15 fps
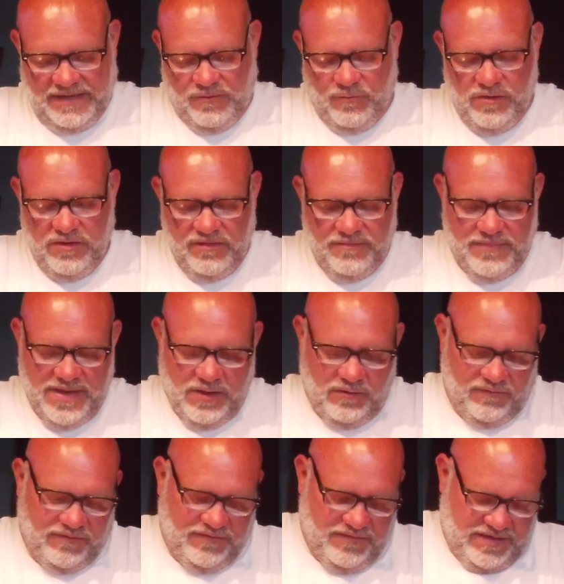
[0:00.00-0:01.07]
And will the
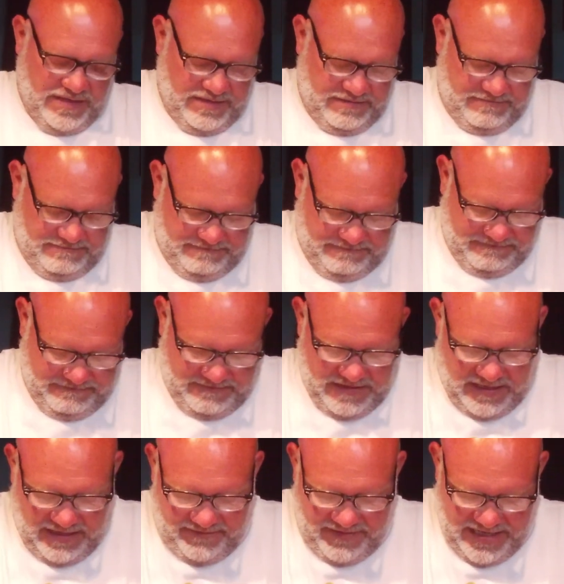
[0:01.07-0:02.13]
belt fit?
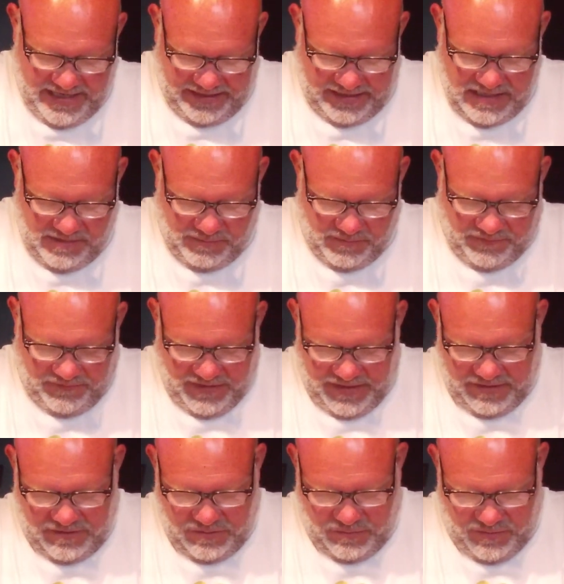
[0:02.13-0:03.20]
I've had a couple
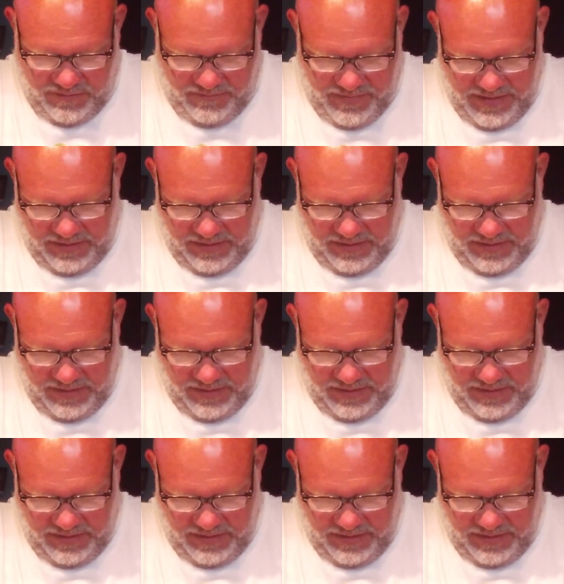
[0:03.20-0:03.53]
figures where the